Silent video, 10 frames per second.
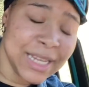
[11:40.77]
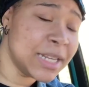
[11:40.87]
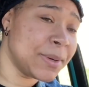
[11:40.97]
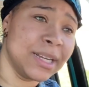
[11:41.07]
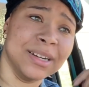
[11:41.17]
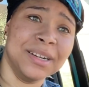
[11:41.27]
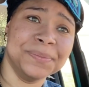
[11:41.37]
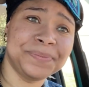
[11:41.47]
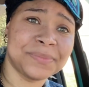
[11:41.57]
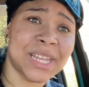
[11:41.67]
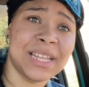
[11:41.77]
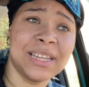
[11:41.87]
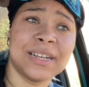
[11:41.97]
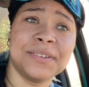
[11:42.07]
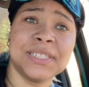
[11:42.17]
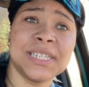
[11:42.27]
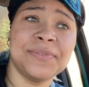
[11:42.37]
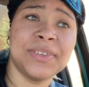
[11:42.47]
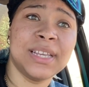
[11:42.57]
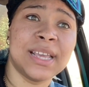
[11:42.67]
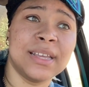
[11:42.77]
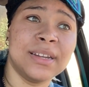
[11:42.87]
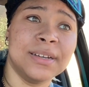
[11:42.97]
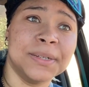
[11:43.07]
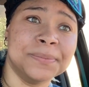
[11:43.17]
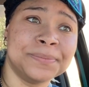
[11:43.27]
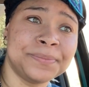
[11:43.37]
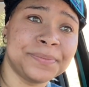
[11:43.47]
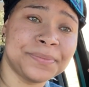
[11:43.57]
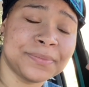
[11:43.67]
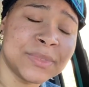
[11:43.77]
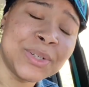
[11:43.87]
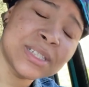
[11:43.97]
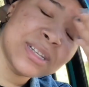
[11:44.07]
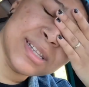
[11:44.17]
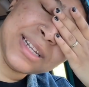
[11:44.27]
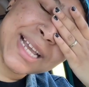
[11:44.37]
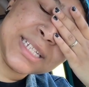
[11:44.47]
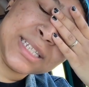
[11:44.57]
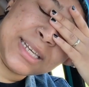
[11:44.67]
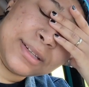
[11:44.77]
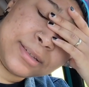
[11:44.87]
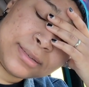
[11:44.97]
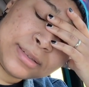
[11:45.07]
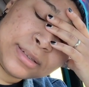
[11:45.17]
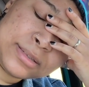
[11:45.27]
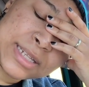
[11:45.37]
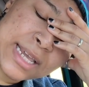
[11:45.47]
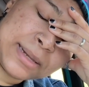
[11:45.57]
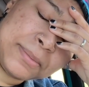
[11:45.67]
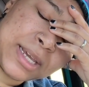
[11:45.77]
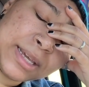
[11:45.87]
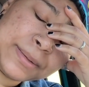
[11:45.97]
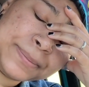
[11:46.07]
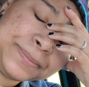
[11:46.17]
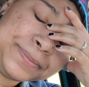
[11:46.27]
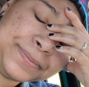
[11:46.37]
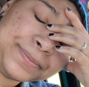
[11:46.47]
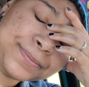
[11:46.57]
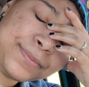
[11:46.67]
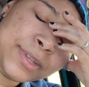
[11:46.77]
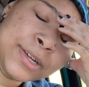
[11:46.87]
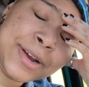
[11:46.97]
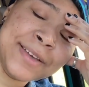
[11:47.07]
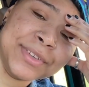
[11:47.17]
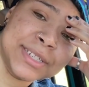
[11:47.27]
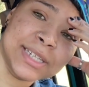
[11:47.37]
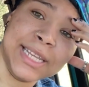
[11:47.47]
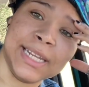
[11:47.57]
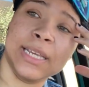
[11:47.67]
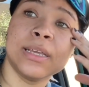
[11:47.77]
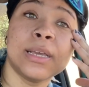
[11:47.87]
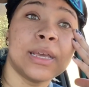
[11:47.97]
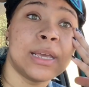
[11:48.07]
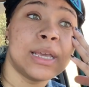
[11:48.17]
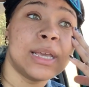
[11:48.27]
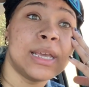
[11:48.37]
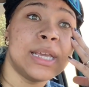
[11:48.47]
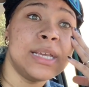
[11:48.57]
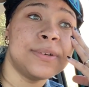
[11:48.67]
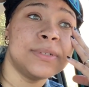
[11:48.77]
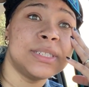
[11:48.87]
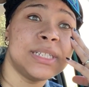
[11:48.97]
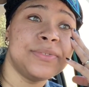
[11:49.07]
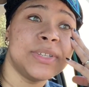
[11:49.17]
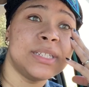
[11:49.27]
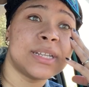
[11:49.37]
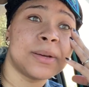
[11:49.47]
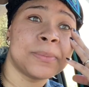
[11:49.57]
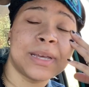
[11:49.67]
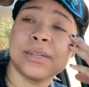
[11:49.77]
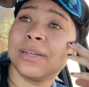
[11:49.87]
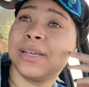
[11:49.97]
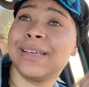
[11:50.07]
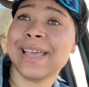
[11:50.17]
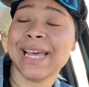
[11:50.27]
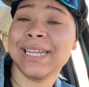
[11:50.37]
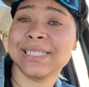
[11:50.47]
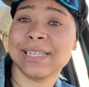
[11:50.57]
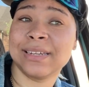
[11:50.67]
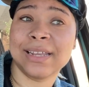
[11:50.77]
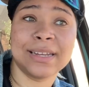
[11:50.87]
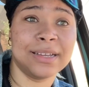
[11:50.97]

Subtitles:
Anyway, girl, they click on the TV and what's the other light-skinned singing man? Kravitz, Lenny. He on the TV talking about Alex and